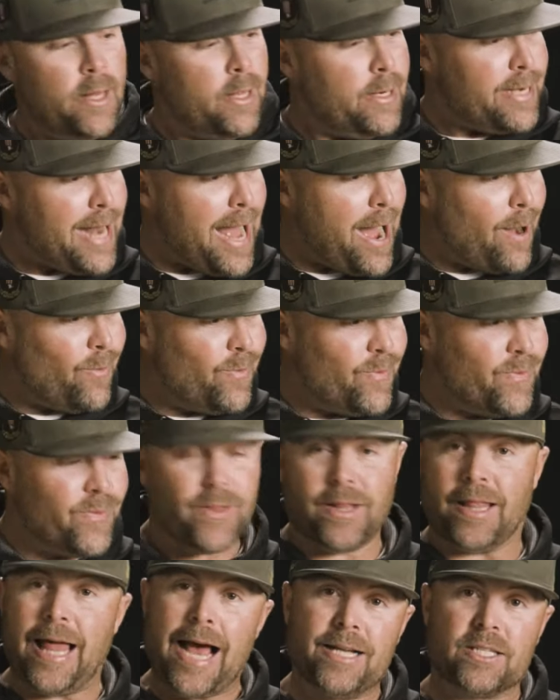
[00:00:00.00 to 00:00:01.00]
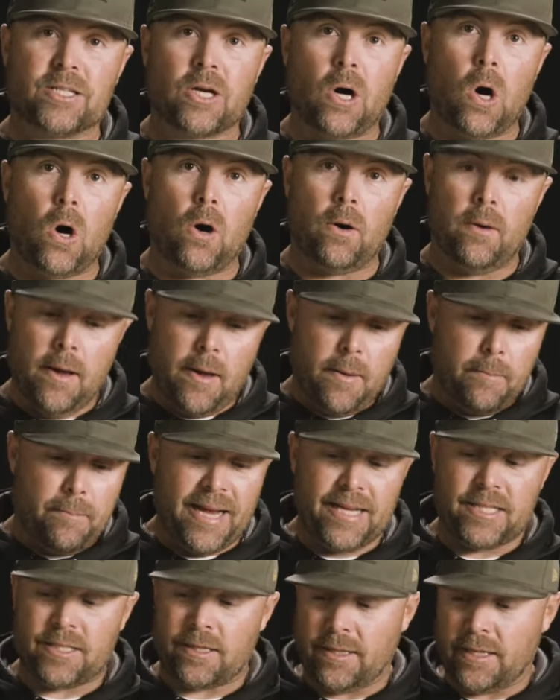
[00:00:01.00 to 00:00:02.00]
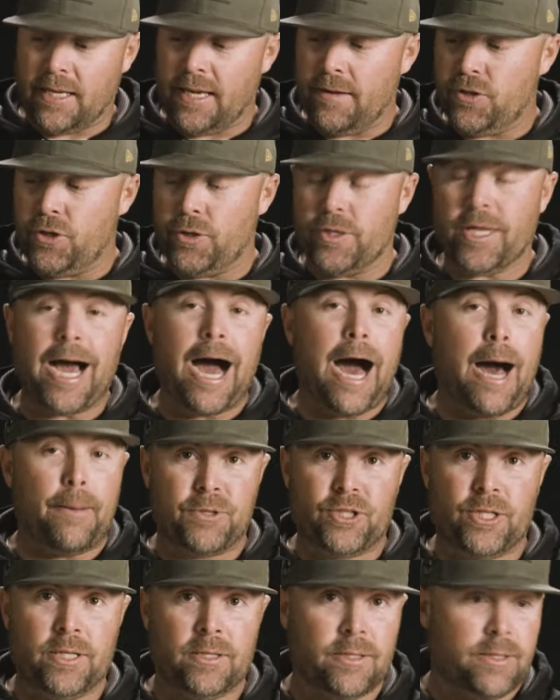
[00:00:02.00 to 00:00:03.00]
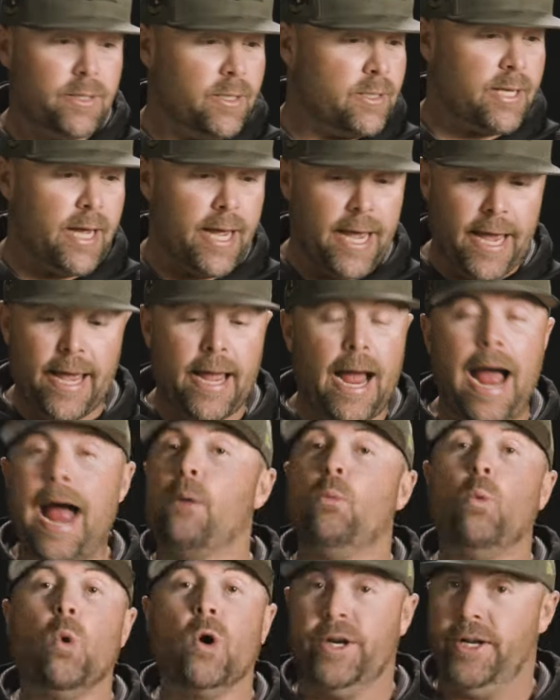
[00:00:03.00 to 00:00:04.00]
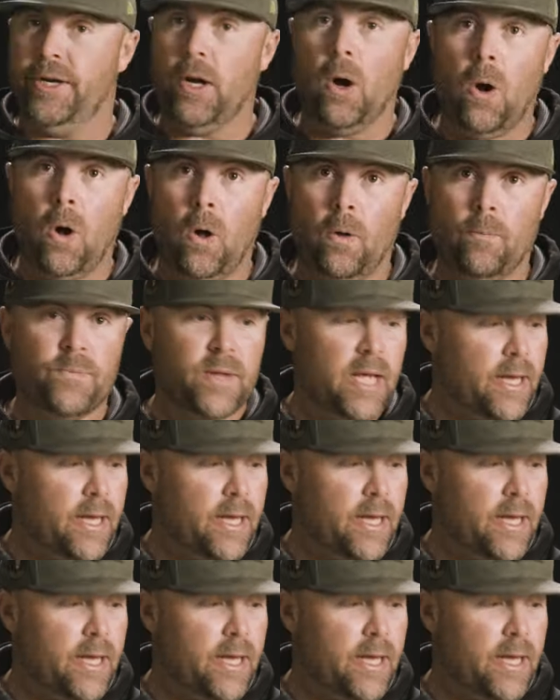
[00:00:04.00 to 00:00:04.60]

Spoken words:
Now, the last call basically gives you the option to say, hey, I want it all.